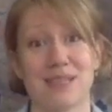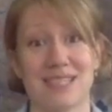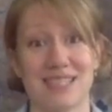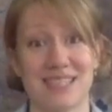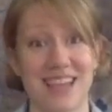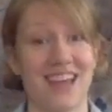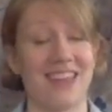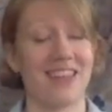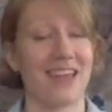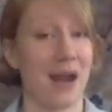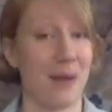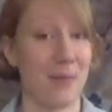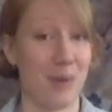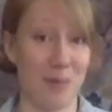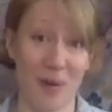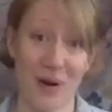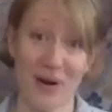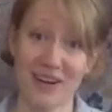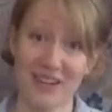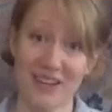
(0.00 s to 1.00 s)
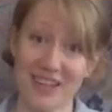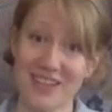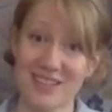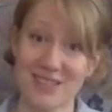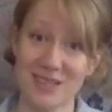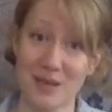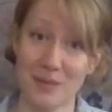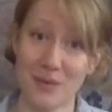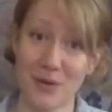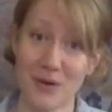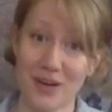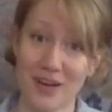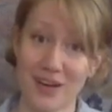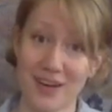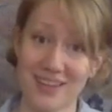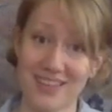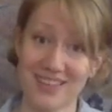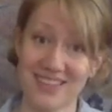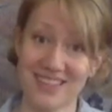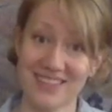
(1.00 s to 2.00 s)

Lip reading: to say that I'm a part of these communities.